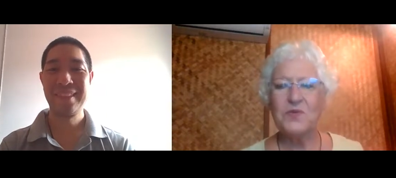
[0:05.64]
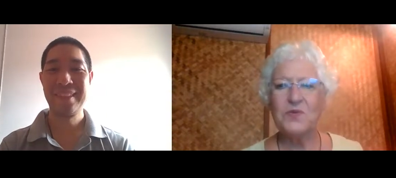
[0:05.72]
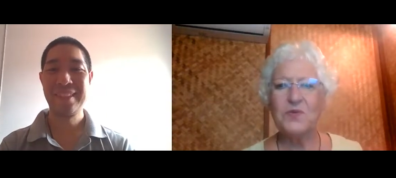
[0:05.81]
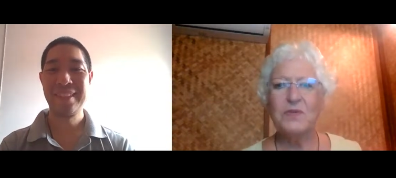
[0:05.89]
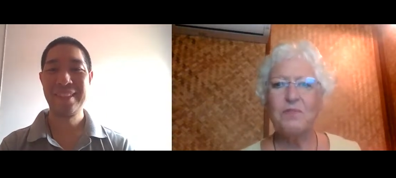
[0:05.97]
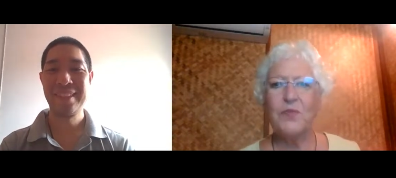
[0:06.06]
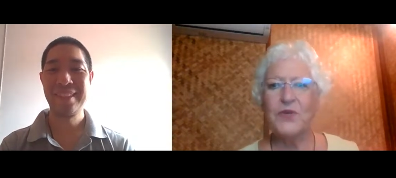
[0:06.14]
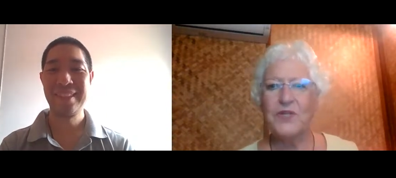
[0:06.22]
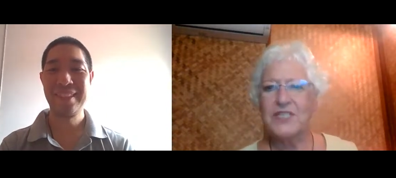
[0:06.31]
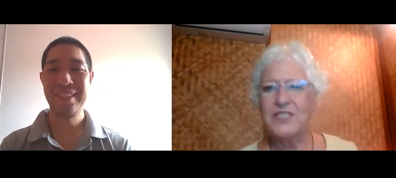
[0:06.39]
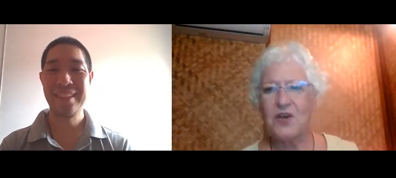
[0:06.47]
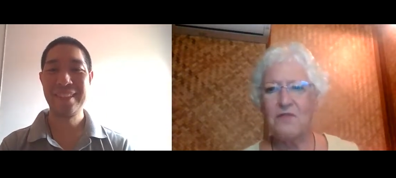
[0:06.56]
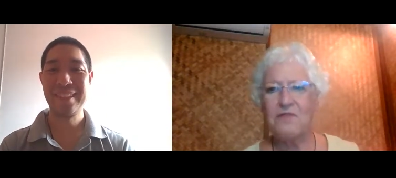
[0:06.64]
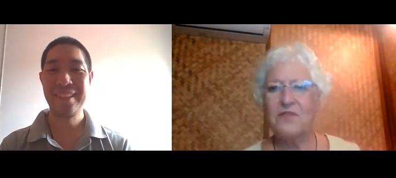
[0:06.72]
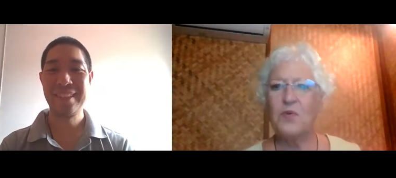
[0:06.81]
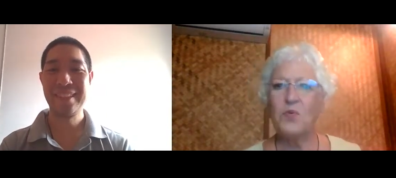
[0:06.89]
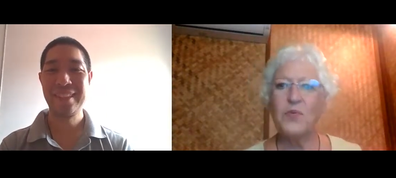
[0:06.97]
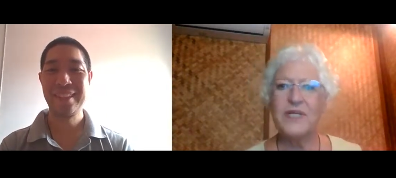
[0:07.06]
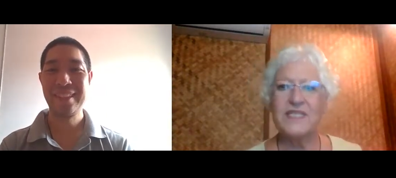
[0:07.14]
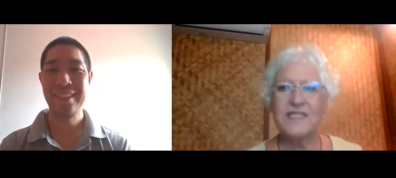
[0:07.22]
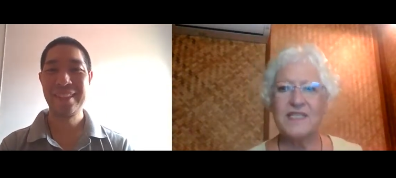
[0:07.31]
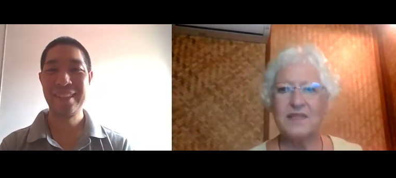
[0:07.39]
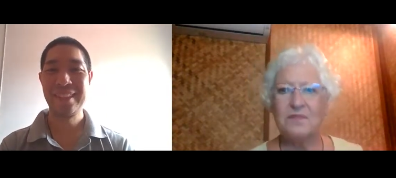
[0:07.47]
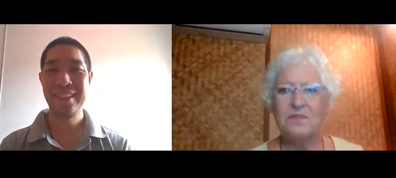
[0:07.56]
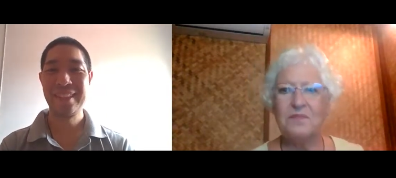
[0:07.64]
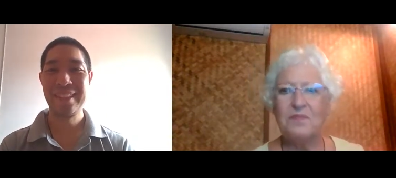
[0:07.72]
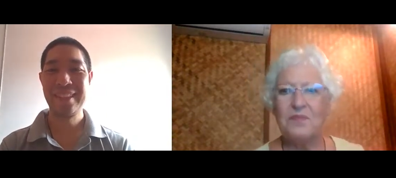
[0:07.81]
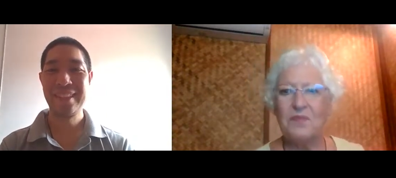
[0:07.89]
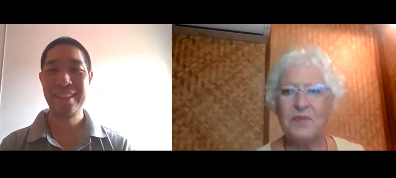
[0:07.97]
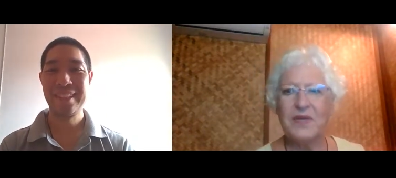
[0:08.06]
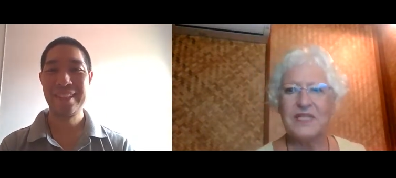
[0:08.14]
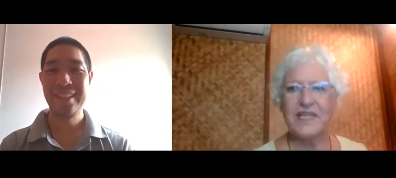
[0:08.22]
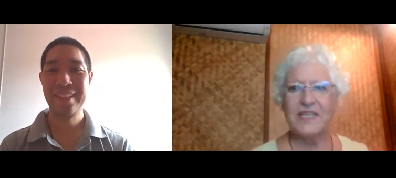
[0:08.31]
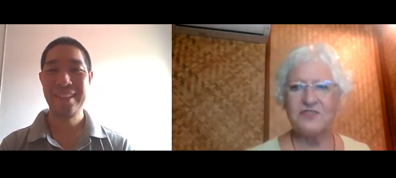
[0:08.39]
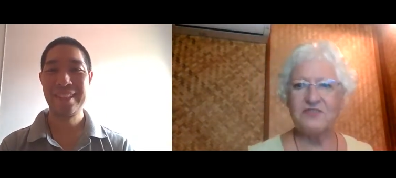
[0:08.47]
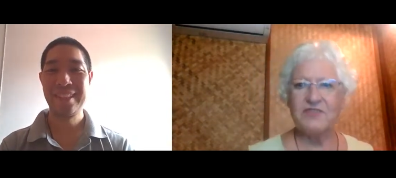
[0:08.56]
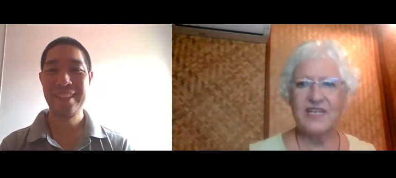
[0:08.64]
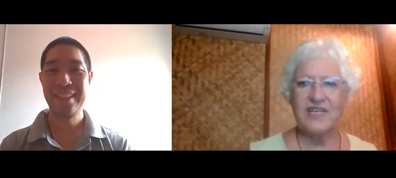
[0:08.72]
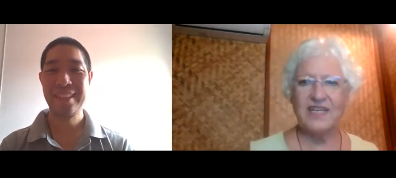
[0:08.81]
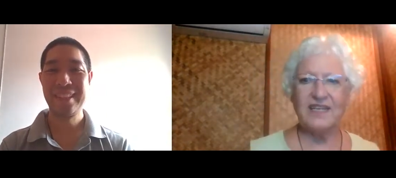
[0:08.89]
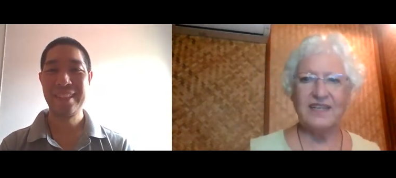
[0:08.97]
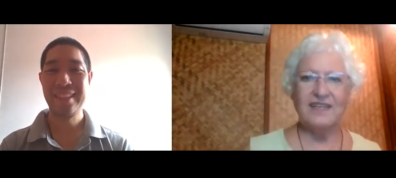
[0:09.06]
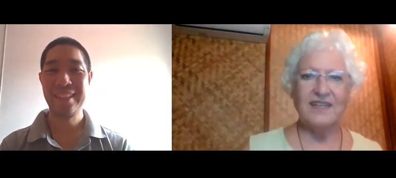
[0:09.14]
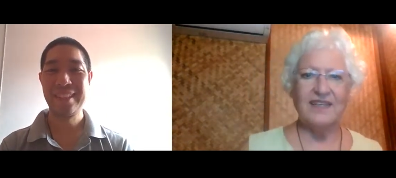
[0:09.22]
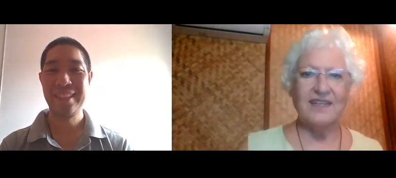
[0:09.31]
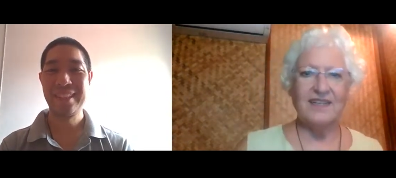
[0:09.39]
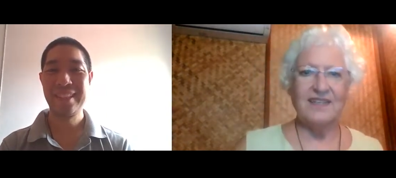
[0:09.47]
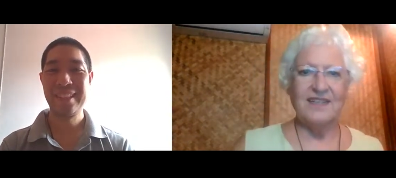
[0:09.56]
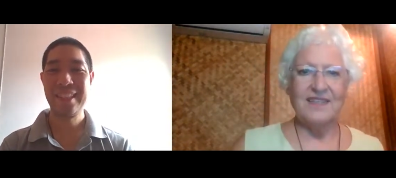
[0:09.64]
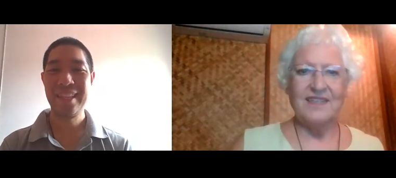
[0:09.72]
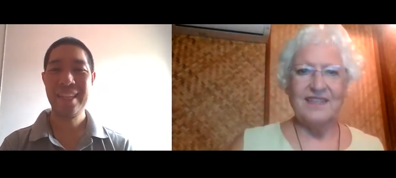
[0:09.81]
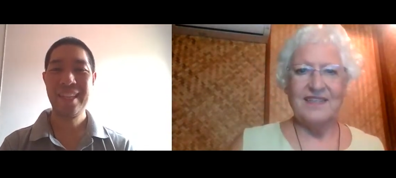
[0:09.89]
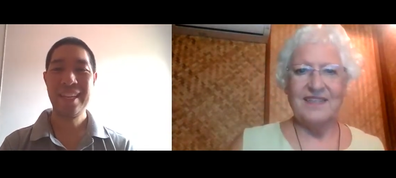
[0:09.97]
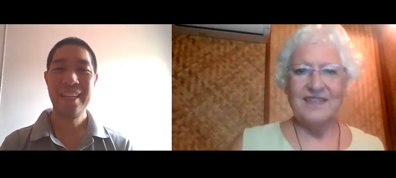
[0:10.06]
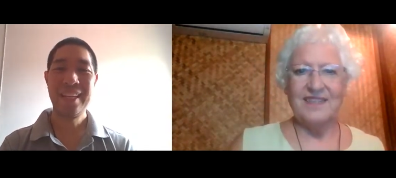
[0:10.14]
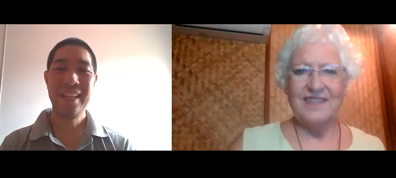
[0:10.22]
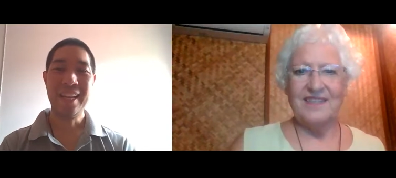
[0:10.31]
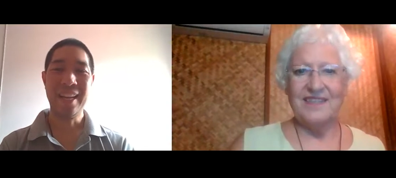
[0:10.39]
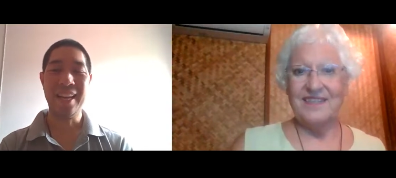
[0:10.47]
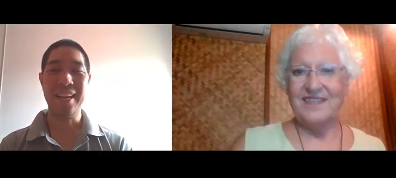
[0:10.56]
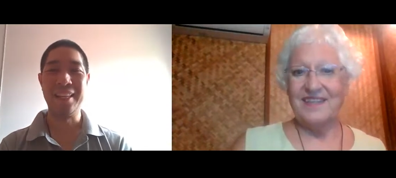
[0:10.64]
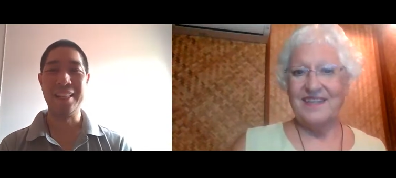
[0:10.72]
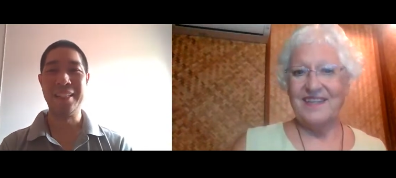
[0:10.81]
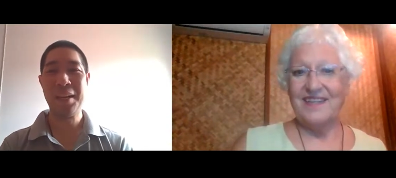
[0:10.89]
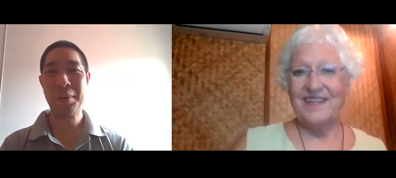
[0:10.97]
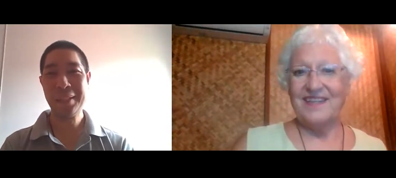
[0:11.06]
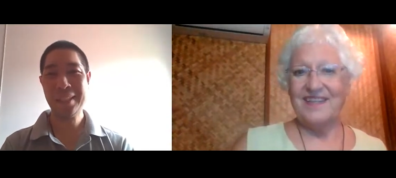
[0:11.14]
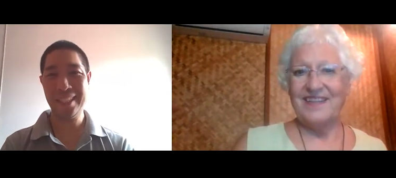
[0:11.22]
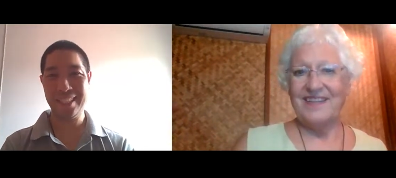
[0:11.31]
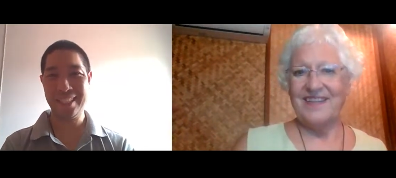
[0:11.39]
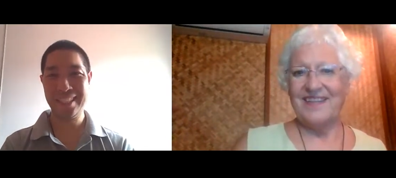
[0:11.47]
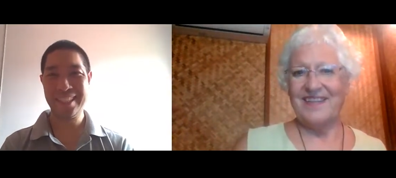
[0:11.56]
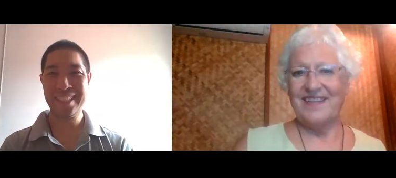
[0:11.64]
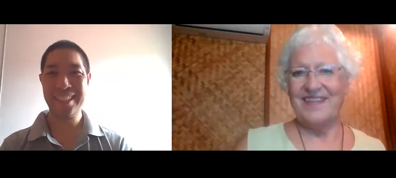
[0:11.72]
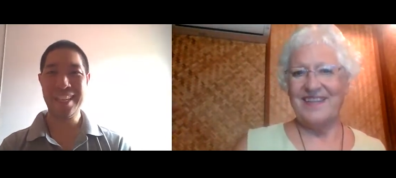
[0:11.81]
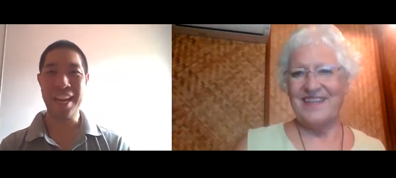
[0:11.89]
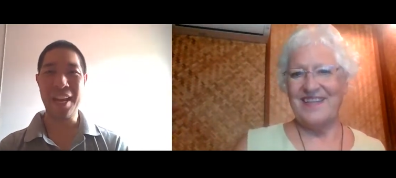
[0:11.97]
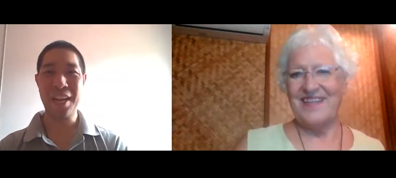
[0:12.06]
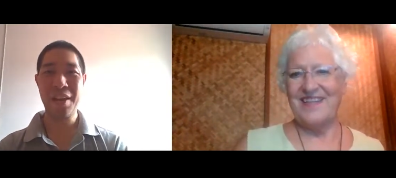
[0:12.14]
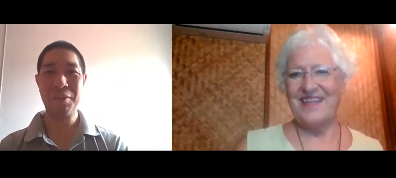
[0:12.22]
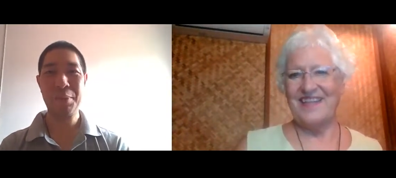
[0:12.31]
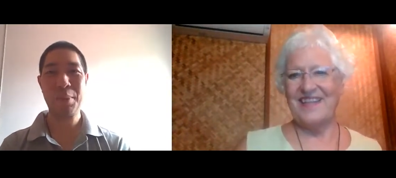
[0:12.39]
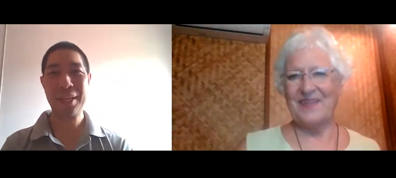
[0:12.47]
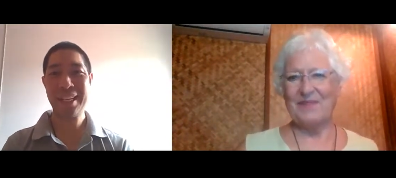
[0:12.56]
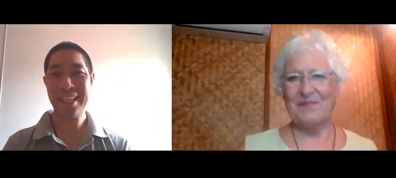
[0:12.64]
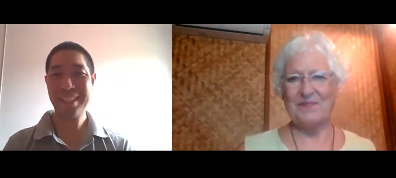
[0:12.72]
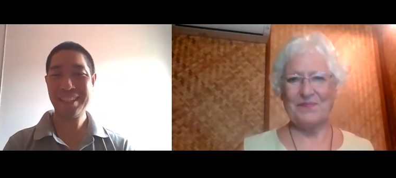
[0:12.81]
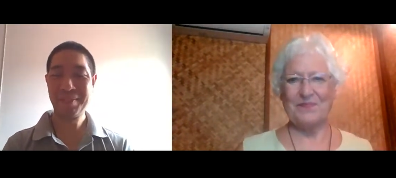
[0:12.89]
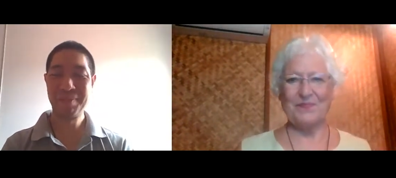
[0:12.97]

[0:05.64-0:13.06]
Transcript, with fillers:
Speaker 1: to Pearls of Wisdom with Katharina.
Speaker 2: And Navasit. Hi, everybody.